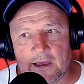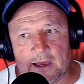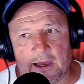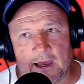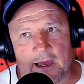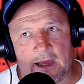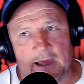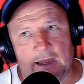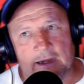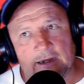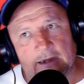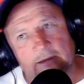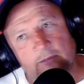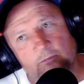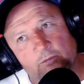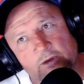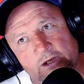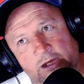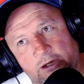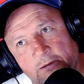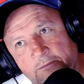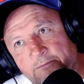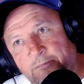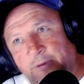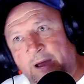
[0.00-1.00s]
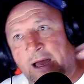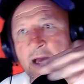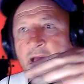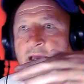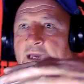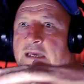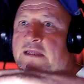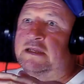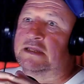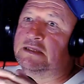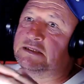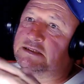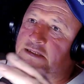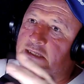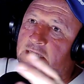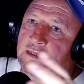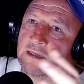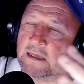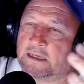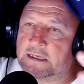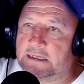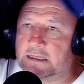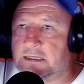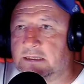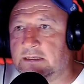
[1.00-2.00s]
and we combine and say
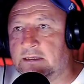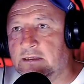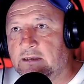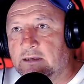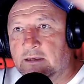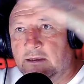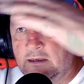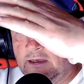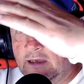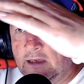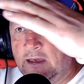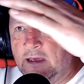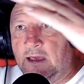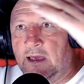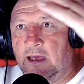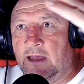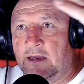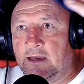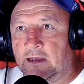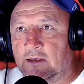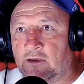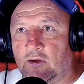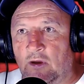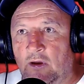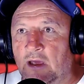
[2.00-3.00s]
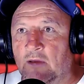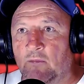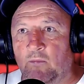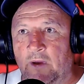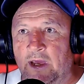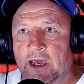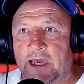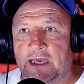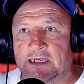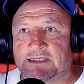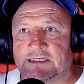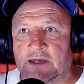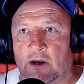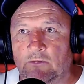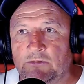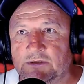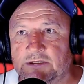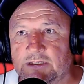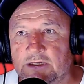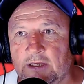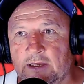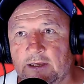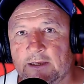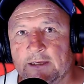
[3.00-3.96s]
like, and it, it works out.